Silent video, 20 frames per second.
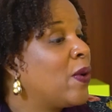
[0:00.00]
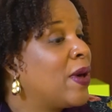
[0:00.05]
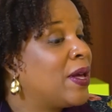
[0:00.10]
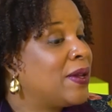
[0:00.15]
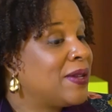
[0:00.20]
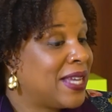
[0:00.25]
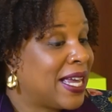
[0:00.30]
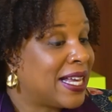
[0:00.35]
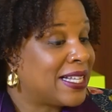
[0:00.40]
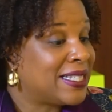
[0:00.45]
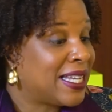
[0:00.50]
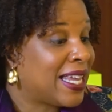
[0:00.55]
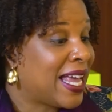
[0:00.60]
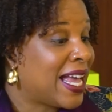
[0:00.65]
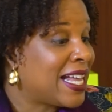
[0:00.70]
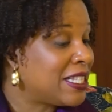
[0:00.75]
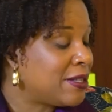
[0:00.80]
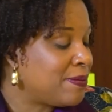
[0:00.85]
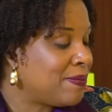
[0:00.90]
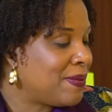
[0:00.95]
Oh, well, yes, it
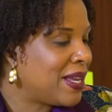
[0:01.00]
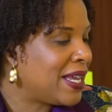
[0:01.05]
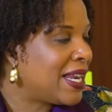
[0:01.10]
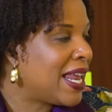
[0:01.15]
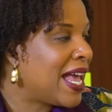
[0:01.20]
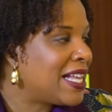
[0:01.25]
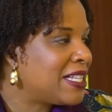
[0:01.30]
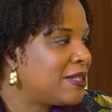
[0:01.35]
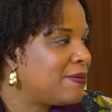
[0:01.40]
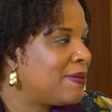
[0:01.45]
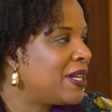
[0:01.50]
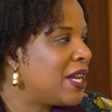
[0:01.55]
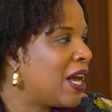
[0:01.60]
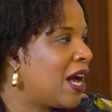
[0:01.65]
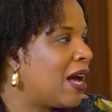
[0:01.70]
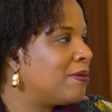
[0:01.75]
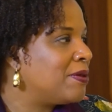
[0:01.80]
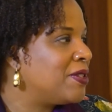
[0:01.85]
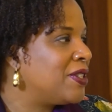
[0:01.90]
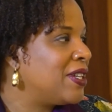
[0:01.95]
has been
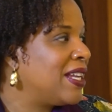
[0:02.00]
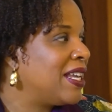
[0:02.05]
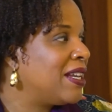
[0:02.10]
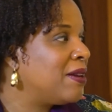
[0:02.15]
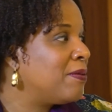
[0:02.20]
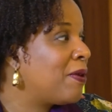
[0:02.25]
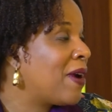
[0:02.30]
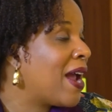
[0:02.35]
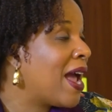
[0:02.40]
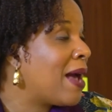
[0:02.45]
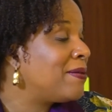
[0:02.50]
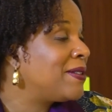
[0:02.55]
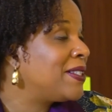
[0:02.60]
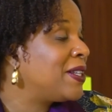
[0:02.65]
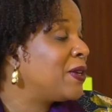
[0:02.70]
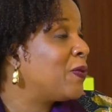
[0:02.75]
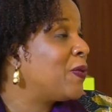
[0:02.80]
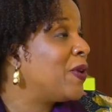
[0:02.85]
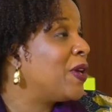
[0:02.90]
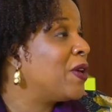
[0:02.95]
optioned, and
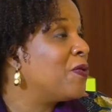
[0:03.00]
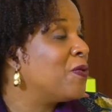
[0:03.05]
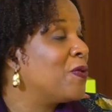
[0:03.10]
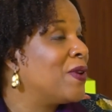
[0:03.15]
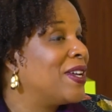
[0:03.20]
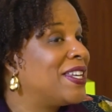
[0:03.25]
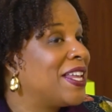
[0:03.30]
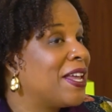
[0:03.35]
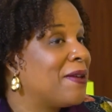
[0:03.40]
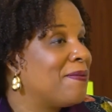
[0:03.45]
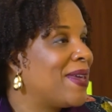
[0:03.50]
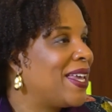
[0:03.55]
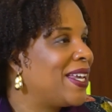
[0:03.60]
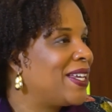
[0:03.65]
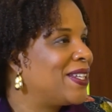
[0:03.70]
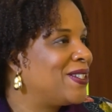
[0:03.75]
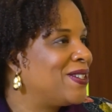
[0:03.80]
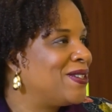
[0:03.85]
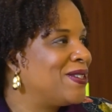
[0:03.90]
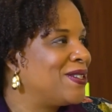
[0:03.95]
perhaps it will one day
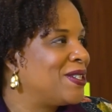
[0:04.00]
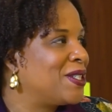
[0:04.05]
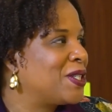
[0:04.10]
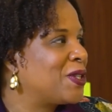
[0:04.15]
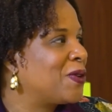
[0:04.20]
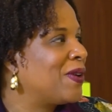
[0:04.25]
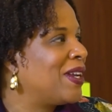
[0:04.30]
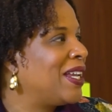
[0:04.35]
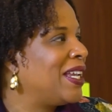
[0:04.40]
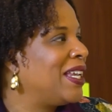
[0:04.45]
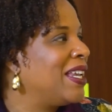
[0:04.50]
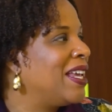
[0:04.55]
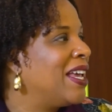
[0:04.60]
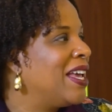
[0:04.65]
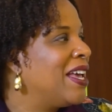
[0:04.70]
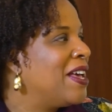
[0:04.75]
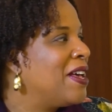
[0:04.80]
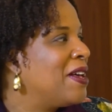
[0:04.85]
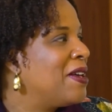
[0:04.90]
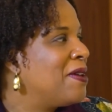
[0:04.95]
make it to the screen.
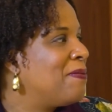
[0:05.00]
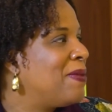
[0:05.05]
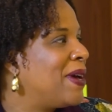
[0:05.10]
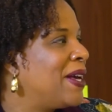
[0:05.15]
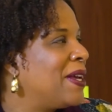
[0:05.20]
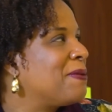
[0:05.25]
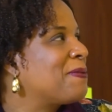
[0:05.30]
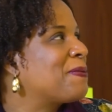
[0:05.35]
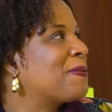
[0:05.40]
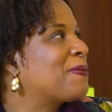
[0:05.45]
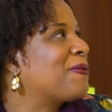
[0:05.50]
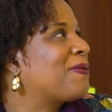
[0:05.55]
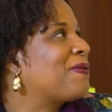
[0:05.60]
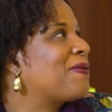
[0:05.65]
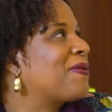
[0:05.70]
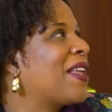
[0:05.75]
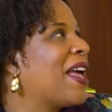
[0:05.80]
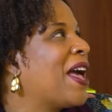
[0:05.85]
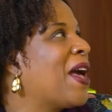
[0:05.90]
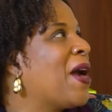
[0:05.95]
But
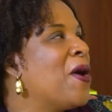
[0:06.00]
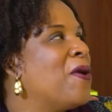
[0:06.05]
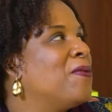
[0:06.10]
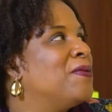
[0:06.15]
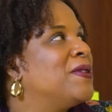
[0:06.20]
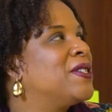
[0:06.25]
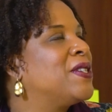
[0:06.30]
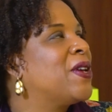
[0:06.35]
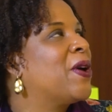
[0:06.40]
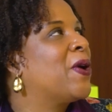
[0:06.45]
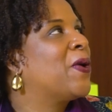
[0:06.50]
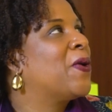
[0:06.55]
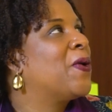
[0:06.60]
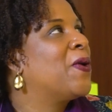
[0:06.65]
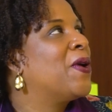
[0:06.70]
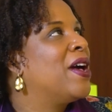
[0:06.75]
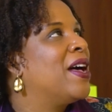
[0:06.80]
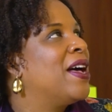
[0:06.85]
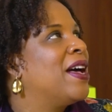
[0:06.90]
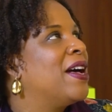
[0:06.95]
I hope
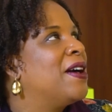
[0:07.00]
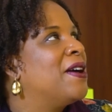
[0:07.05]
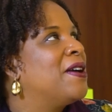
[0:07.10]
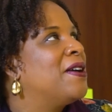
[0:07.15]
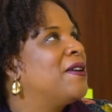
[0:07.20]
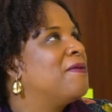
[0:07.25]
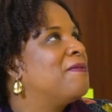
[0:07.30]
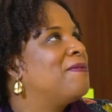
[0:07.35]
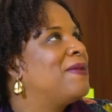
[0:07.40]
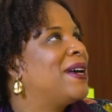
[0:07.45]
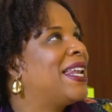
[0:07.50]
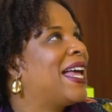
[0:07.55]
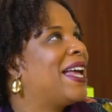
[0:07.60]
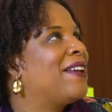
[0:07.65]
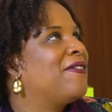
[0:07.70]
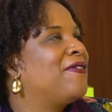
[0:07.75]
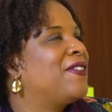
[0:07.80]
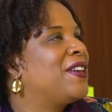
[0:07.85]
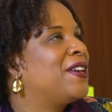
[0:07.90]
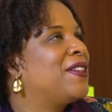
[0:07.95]
so. But
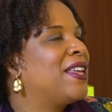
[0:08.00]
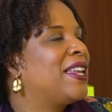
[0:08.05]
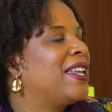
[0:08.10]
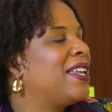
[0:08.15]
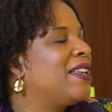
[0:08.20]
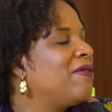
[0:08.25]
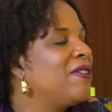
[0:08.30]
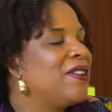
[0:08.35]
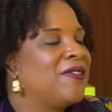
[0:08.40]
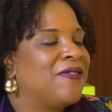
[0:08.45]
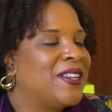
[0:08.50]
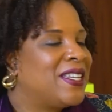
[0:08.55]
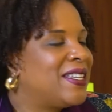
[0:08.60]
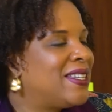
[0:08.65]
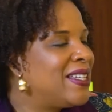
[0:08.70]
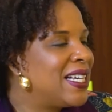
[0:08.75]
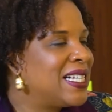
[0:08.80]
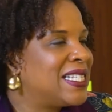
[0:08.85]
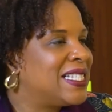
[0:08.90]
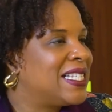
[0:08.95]
I feel that even if
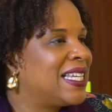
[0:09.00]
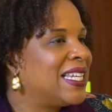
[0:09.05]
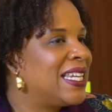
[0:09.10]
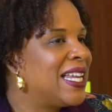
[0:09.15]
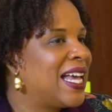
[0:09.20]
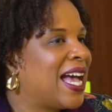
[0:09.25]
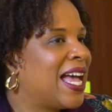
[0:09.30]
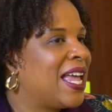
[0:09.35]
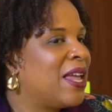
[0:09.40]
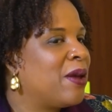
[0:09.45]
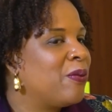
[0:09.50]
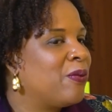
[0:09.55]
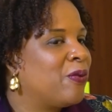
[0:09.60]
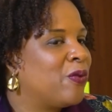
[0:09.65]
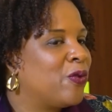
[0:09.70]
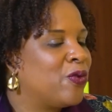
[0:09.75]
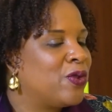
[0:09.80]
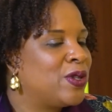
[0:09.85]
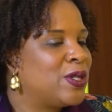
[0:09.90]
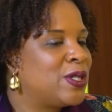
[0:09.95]
it doesn't, I
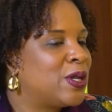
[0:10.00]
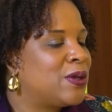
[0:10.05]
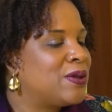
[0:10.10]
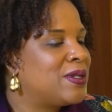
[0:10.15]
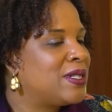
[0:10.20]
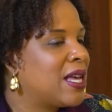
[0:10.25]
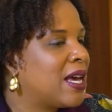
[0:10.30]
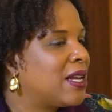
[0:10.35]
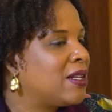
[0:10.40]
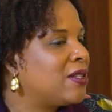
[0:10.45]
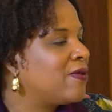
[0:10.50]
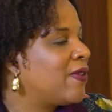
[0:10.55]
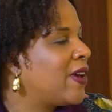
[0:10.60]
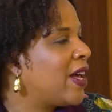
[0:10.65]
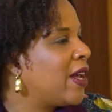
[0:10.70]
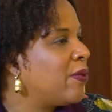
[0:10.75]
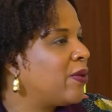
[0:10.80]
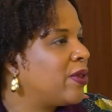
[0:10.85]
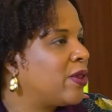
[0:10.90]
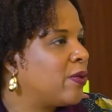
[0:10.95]
am so
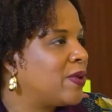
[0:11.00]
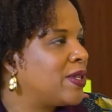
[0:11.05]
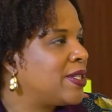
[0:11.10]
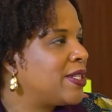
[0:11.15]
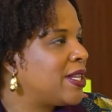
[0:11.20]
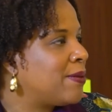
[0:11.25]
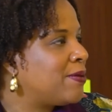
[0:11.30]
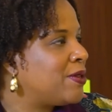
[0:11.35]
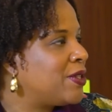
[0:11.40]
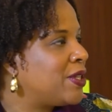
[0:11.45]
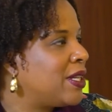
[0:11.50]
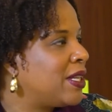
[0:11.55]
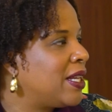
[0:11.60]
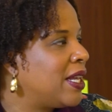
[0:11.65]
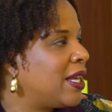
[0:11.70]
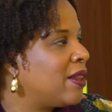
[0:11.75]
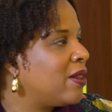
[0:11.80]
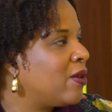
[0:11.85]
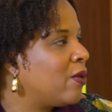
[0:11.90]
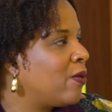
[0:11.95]
satisfied with the reception
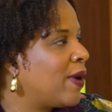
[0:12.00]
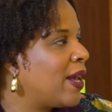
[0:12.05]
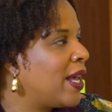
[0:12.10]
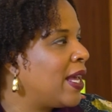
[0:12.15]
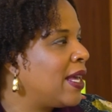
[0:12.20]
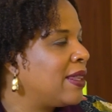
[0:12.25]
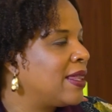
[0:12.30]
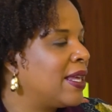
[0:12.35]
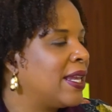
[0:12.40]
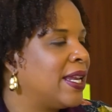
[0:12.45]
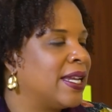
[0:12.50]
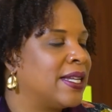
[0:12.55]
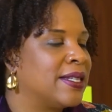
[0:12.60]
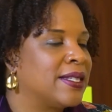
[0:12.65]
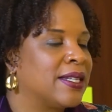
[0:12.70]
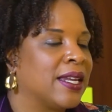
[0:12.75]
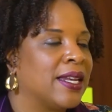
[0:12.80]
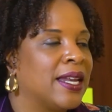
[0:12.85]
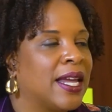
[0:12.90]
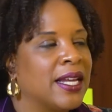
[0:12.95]
and the way that it
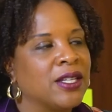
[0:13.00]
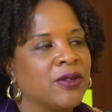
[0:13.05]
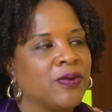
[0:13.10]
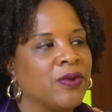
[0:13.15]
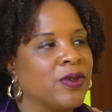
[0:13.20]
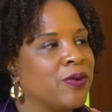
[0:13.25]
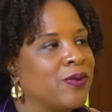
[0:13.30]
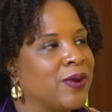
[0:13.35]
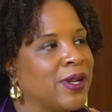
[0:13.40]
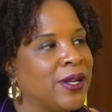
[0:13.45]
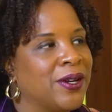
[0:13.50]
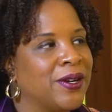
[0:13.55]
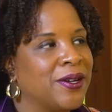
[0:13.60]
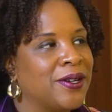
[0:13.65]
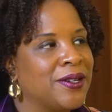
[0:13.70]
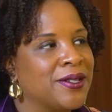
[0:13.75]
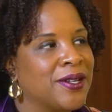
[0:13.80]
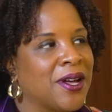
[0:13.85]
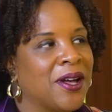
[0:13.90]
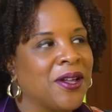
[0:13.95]
has connected with
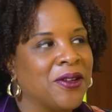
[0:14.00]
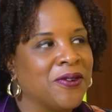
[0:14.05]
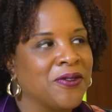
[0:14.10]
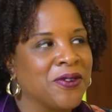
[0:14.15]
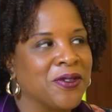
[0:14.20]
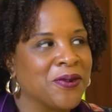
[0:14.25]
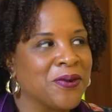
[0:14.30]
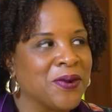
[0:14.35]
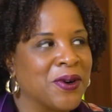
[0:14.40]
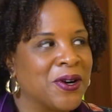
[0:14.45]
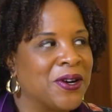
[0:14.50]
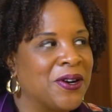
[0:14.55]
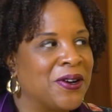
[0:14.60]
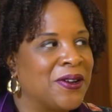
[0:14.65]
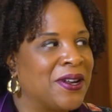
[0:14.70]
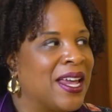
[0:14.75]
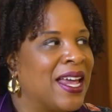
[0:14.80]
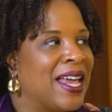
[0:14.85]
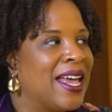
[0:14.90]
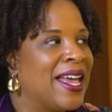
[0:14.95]
readers all over the
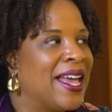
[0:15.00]
world.